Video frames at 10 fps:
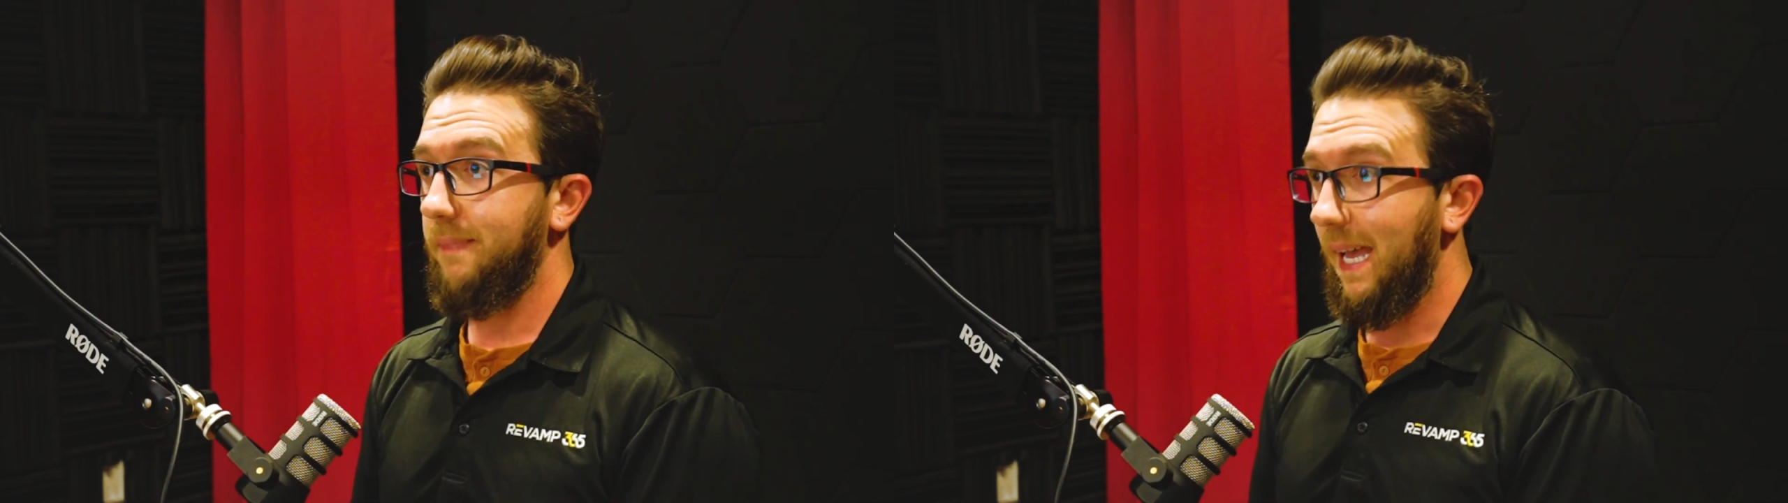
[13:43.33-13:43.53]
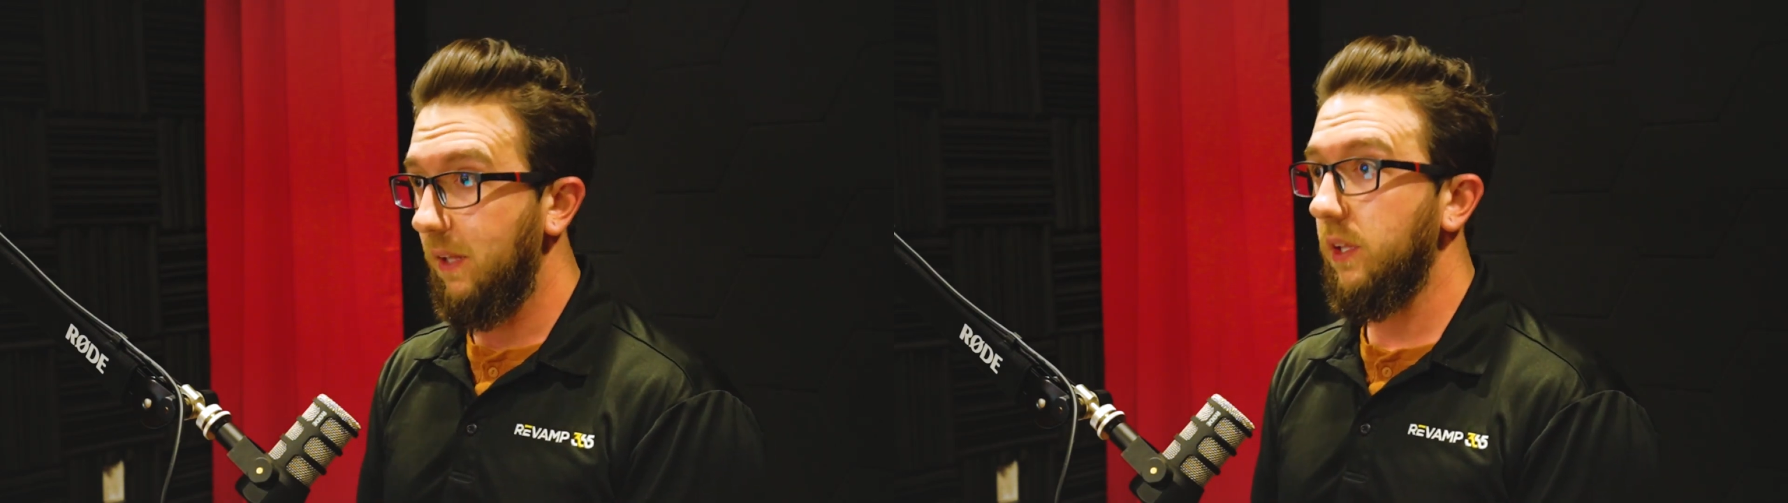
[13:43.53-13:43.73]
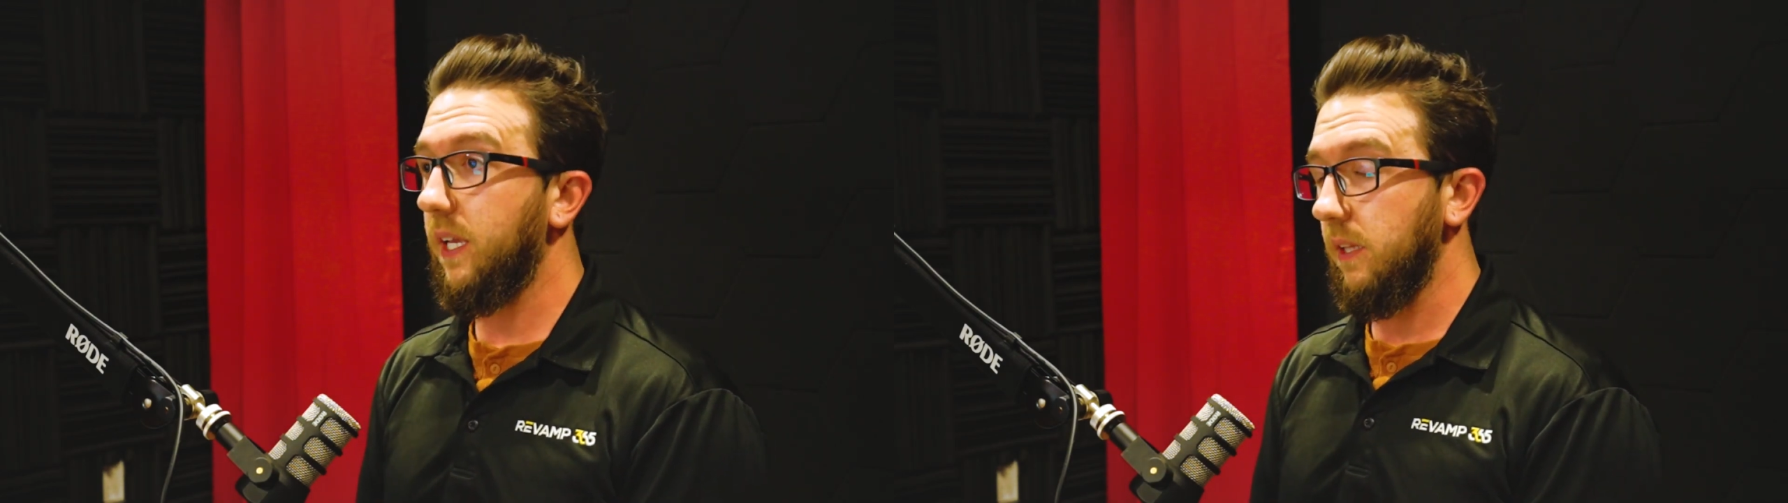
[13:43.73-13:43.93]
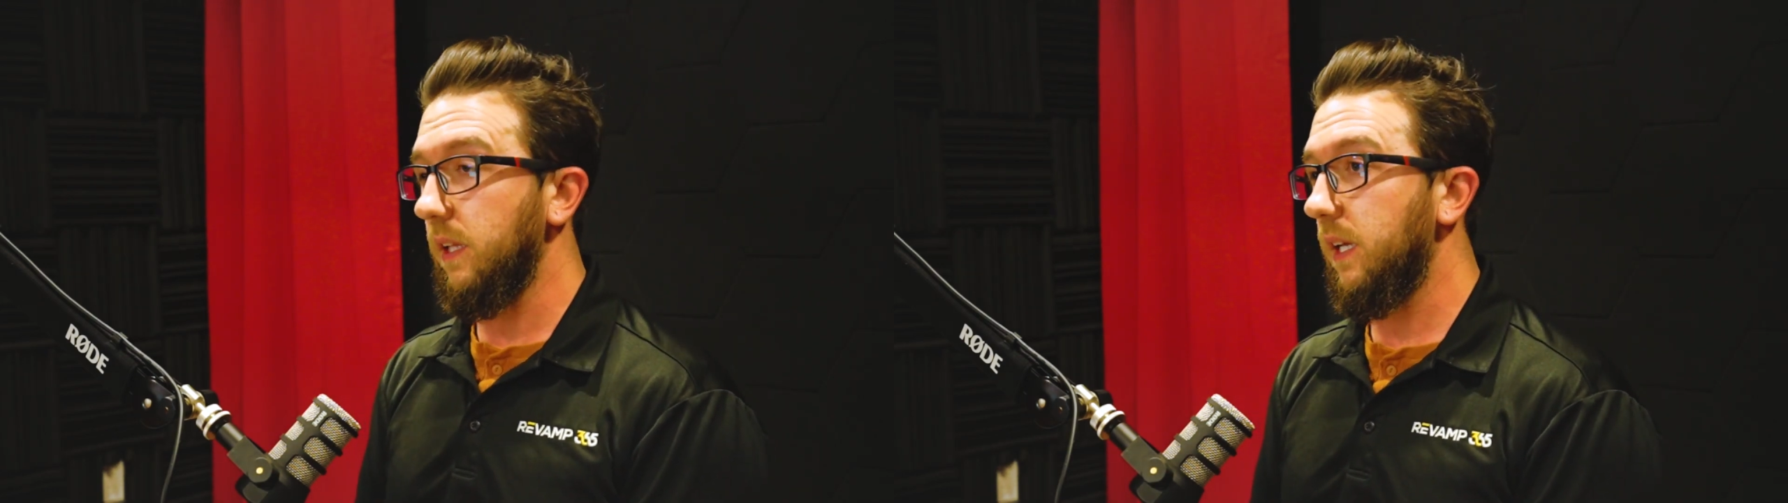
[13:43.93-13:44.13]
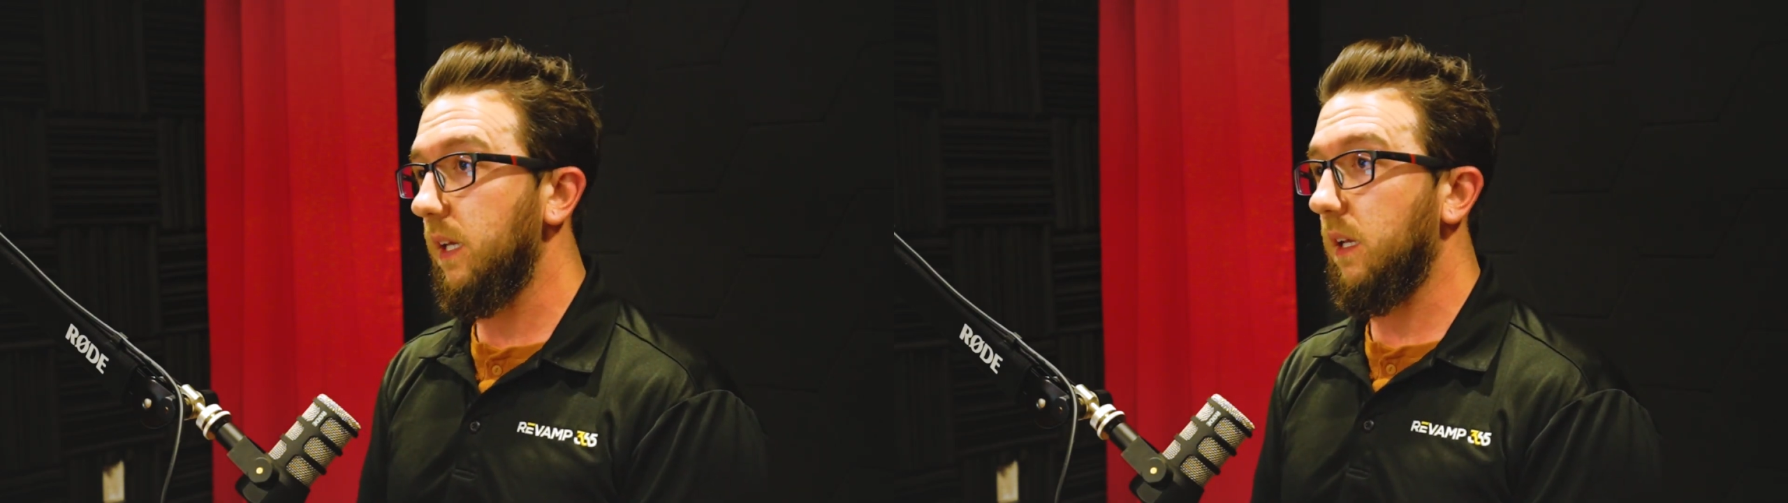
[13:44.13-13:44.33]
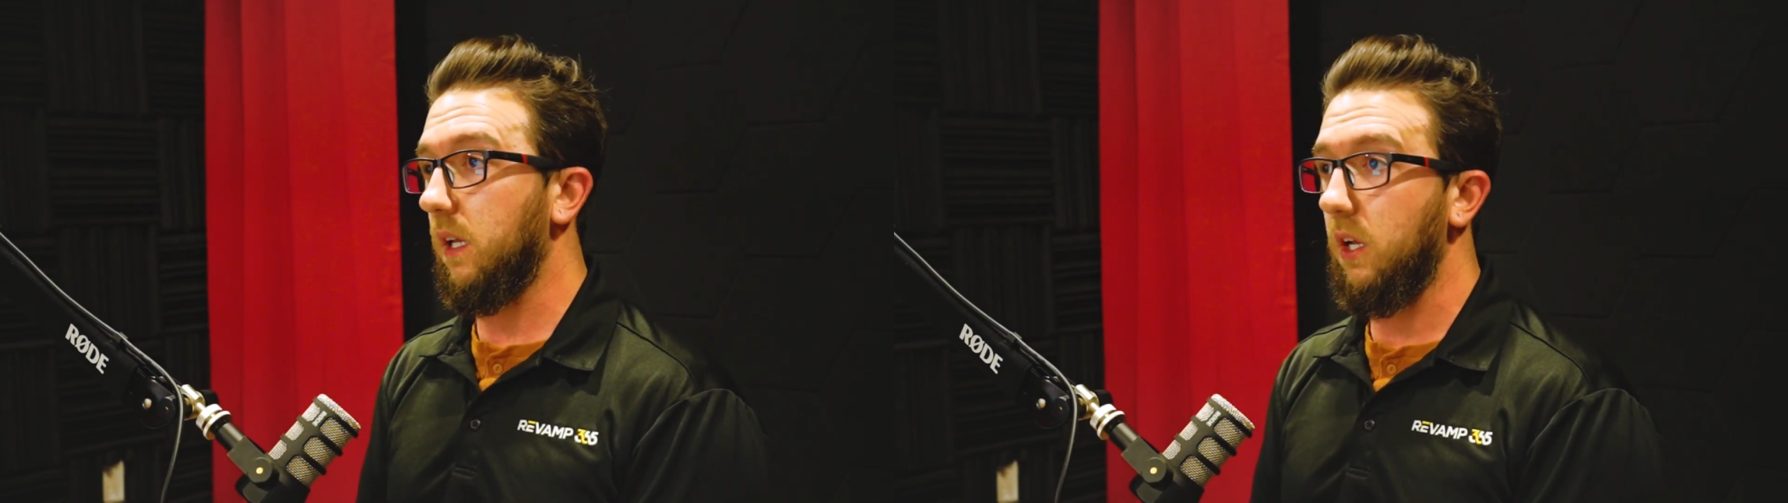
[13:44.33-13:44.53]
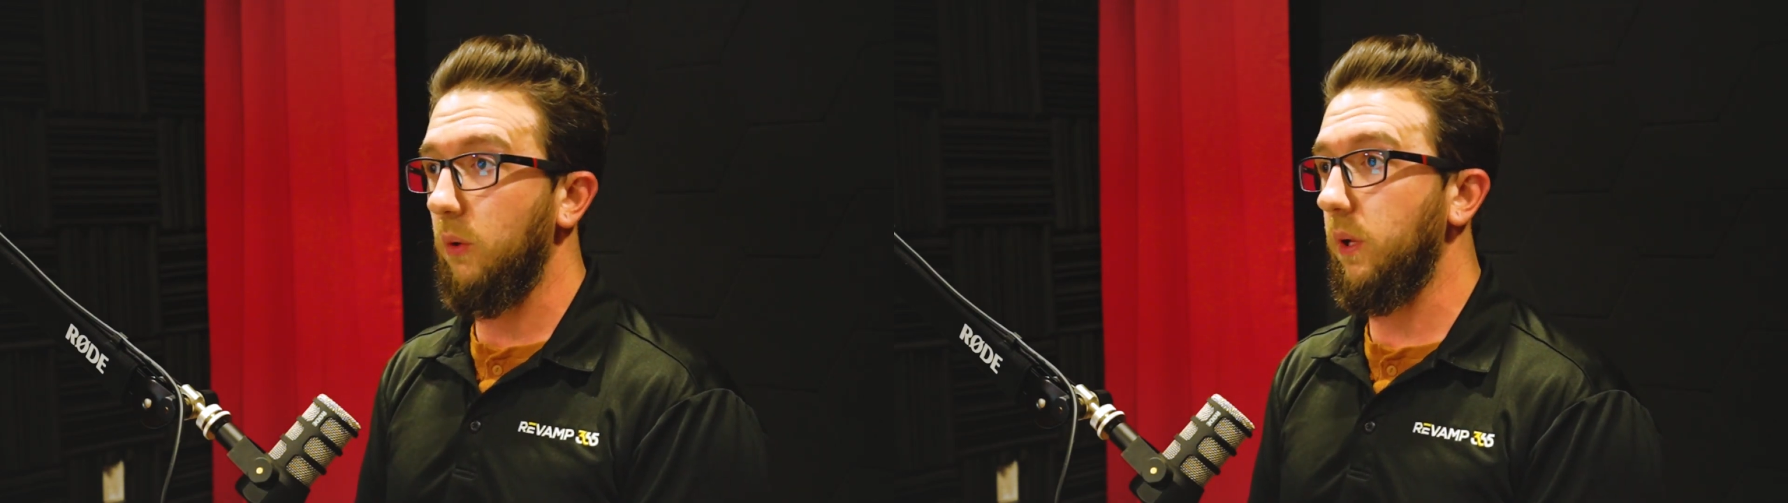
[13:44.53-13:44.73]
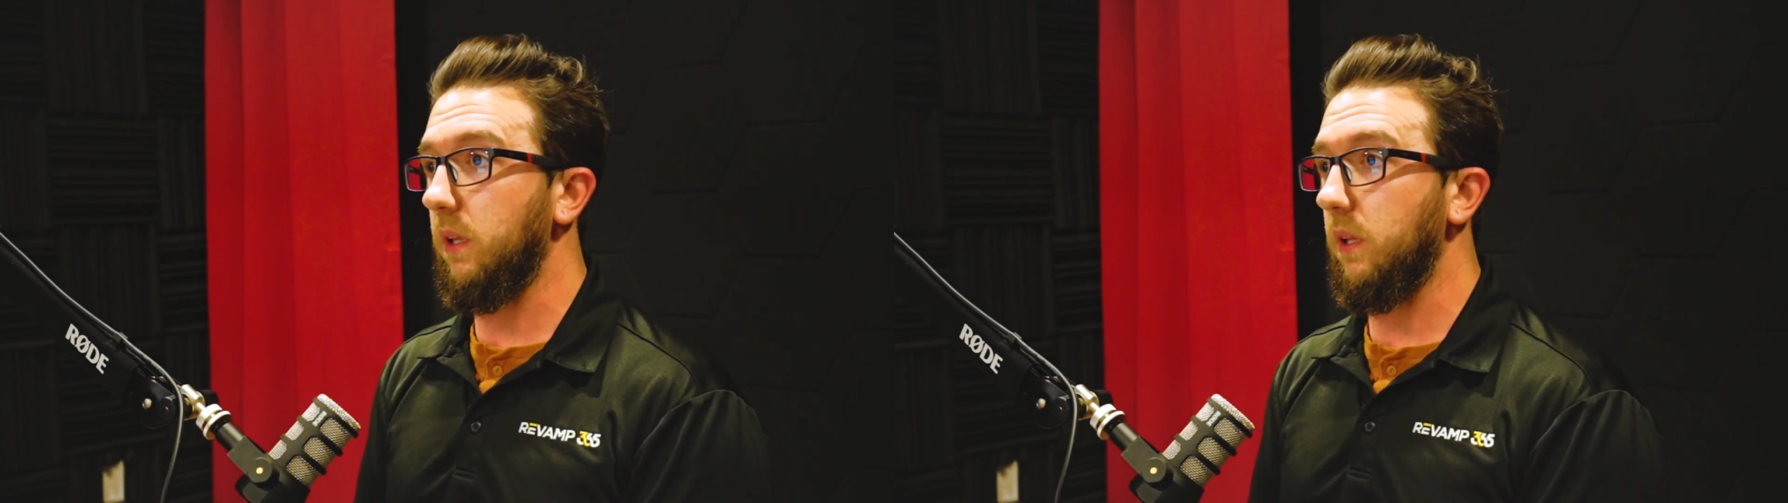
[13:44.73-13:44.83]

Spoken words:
elegantly going